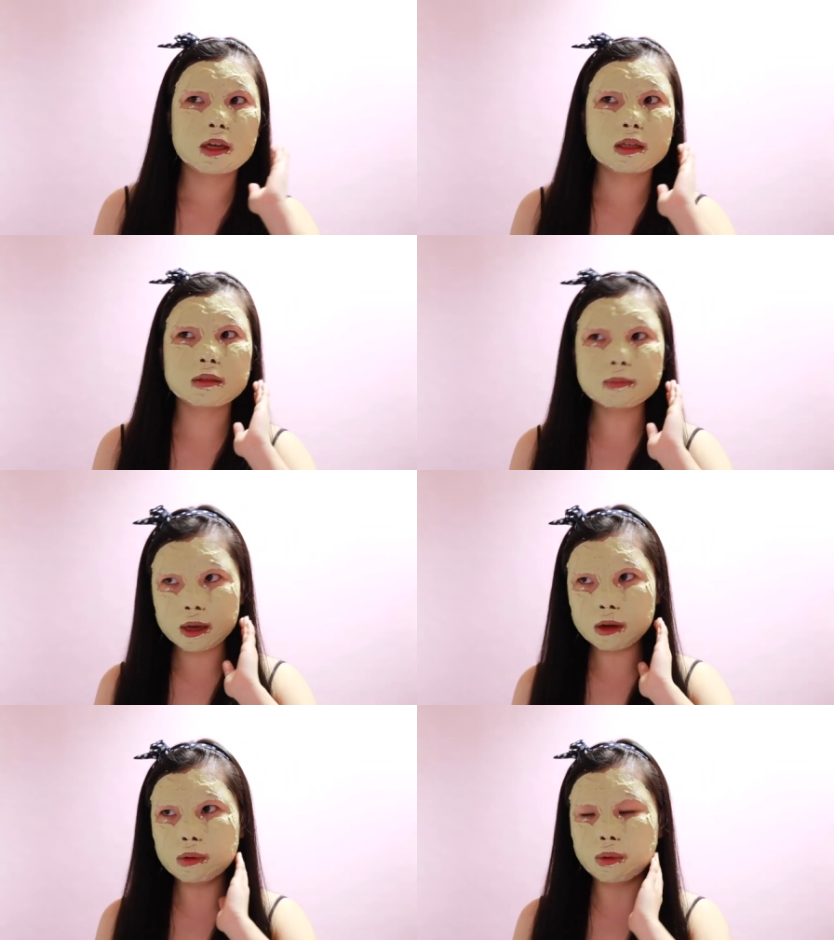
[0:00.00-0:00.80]

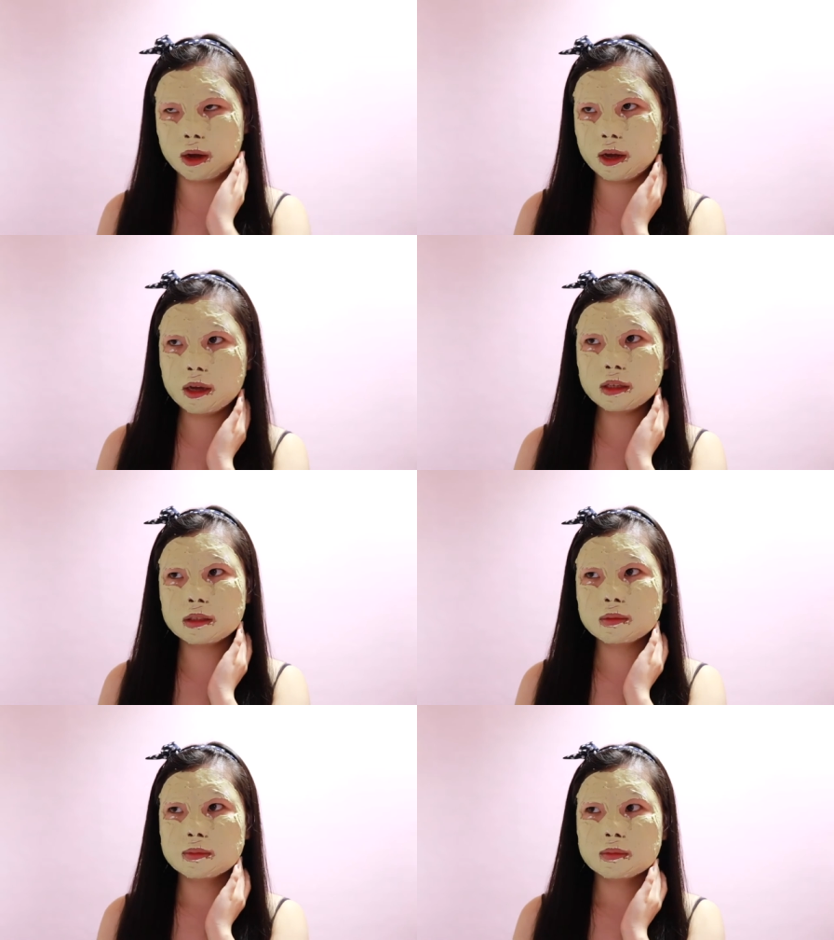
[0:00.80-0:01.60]
Smell
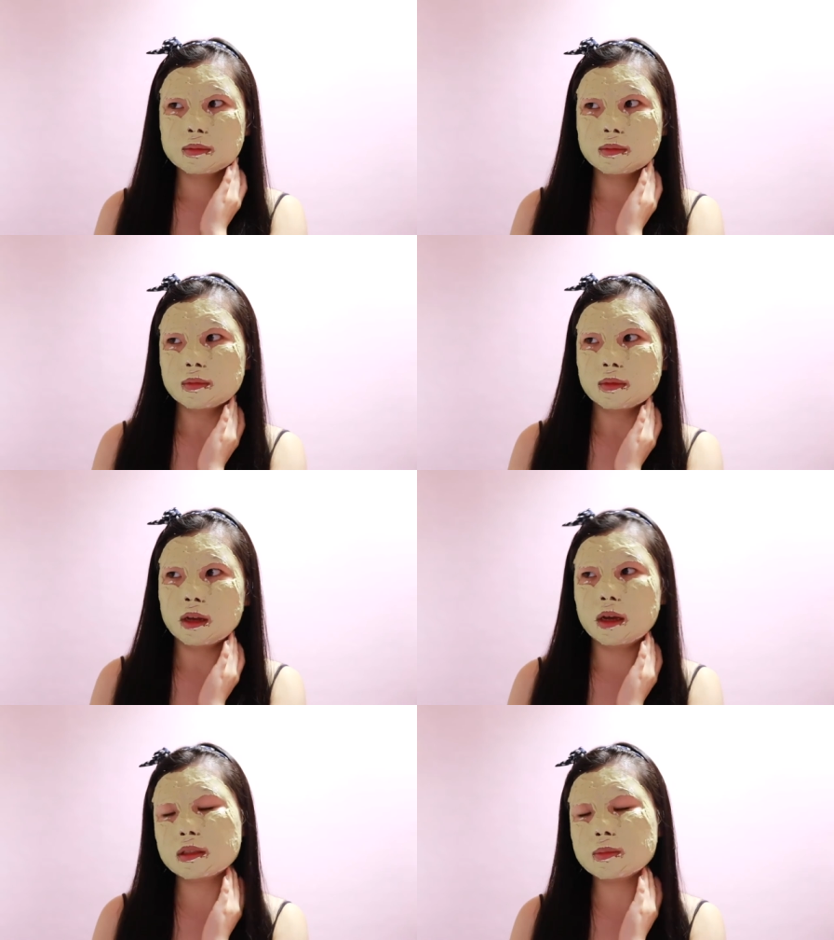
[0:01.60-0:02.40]
wise,
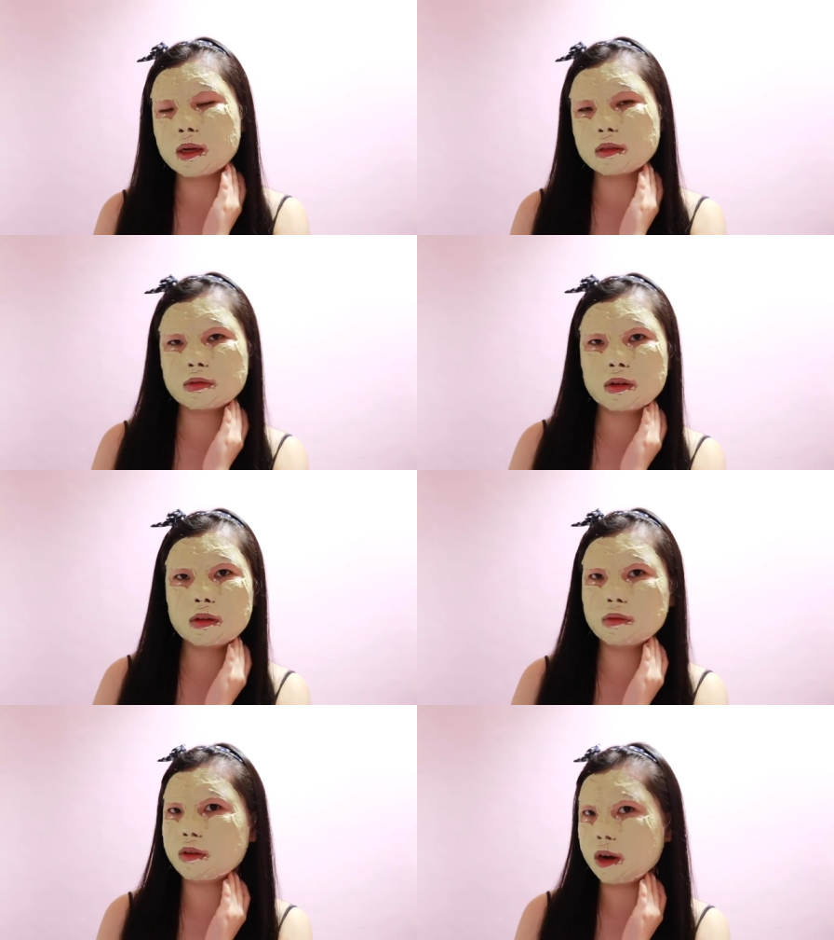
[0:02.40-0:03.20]
it smells
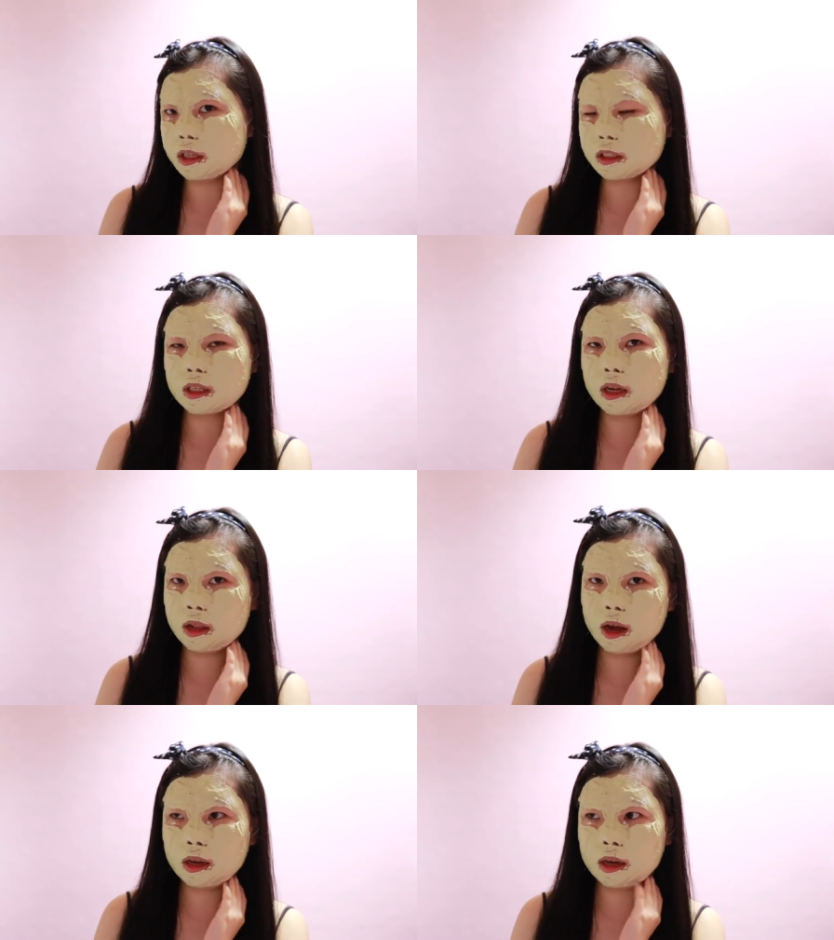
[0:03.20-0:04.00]
really fresh. I
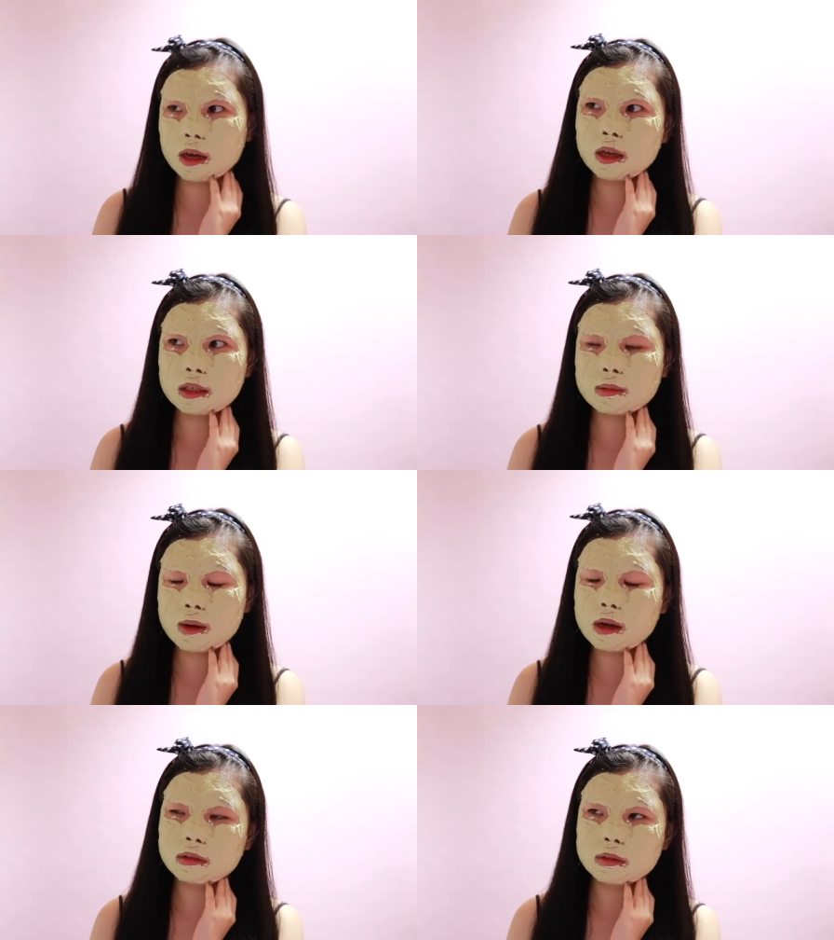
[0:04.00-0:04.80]
like it. It
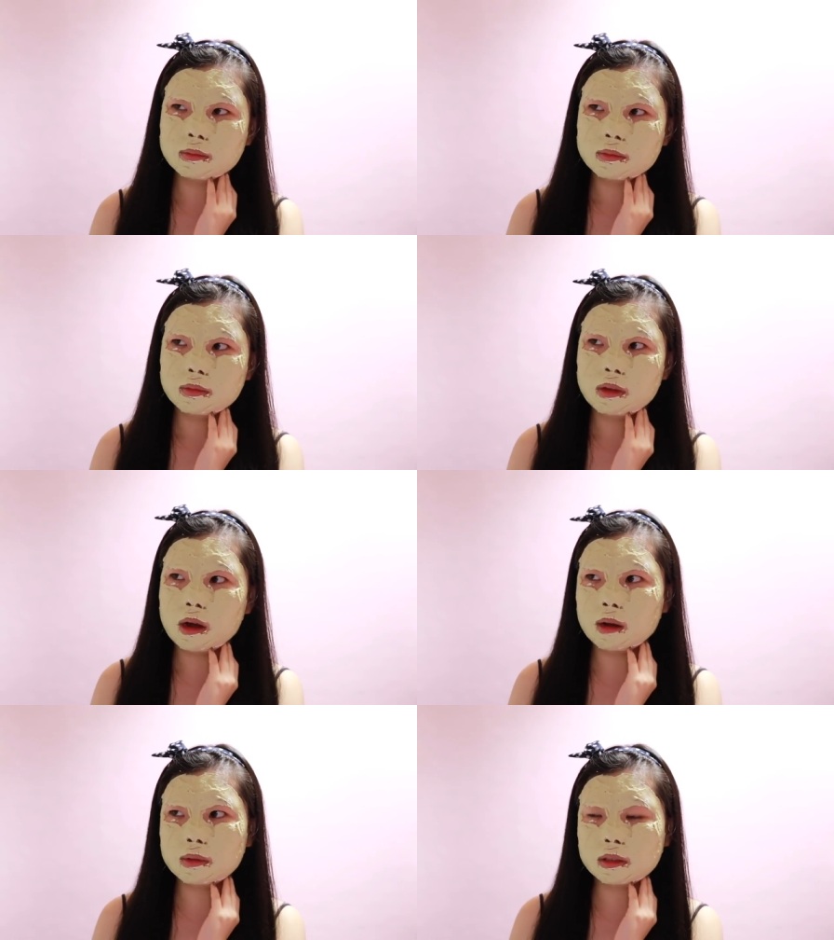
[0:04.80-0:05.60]
smells
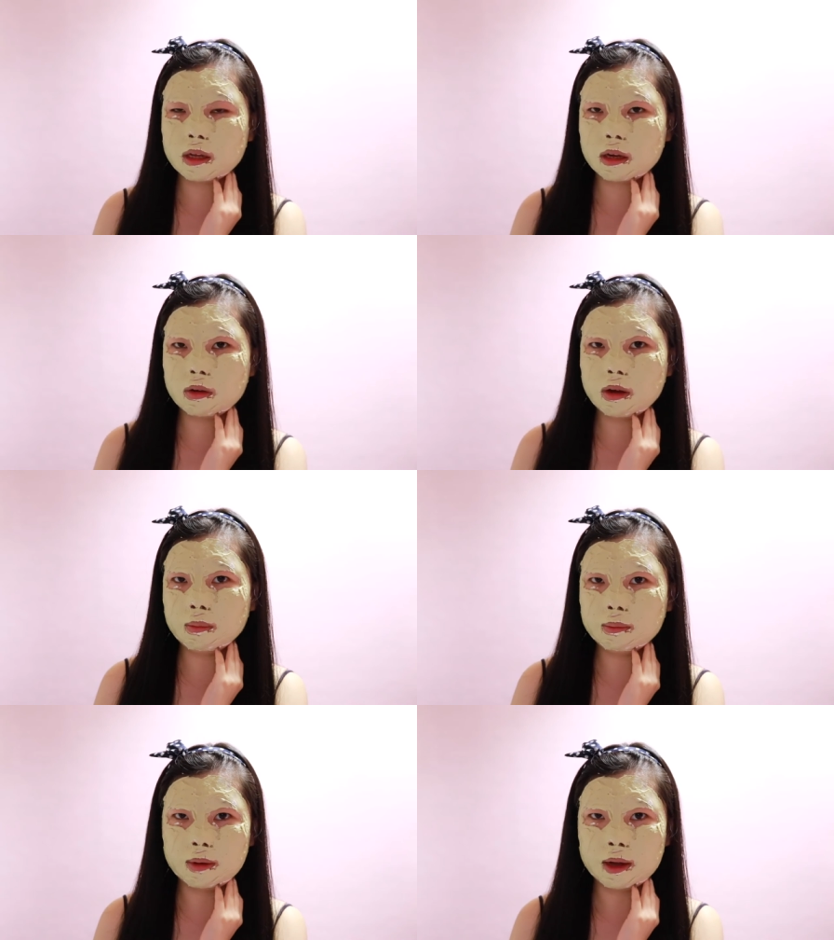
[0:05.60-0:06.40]
almost like
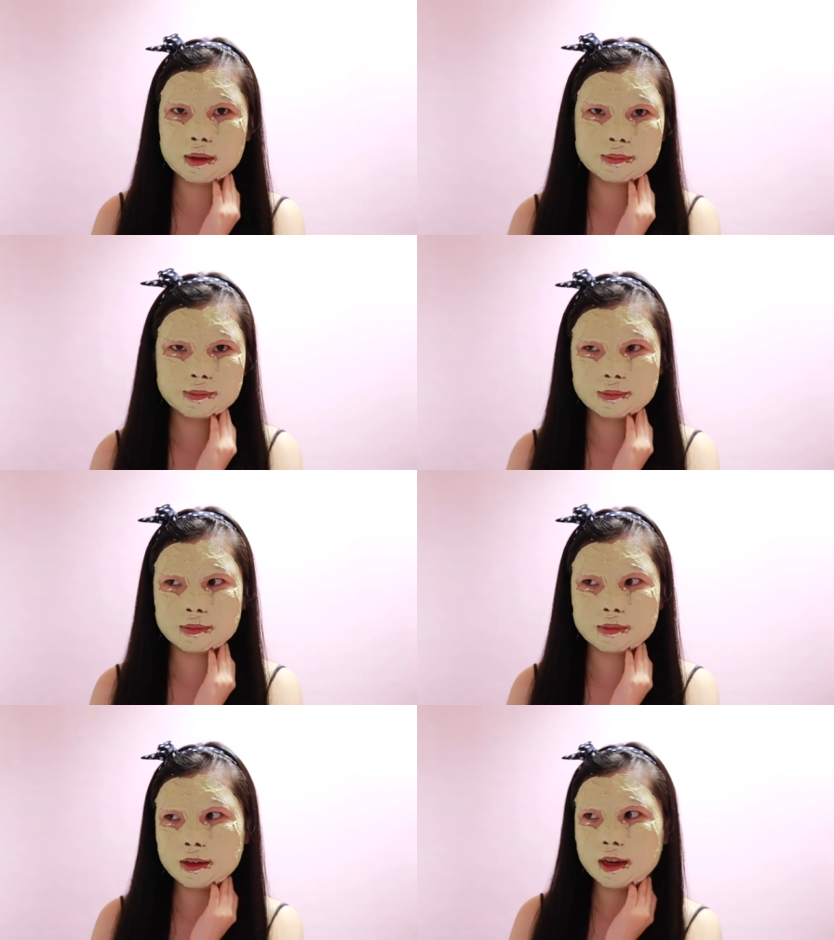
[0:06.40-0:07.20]
cucumber.
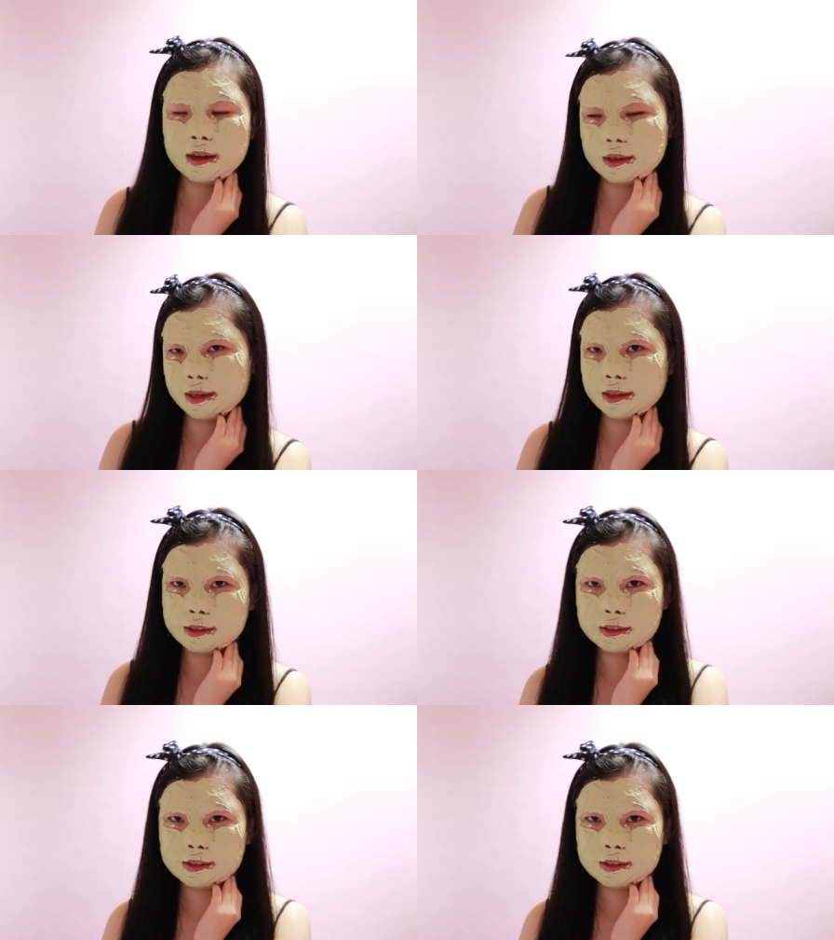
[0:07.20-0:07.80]
I like it.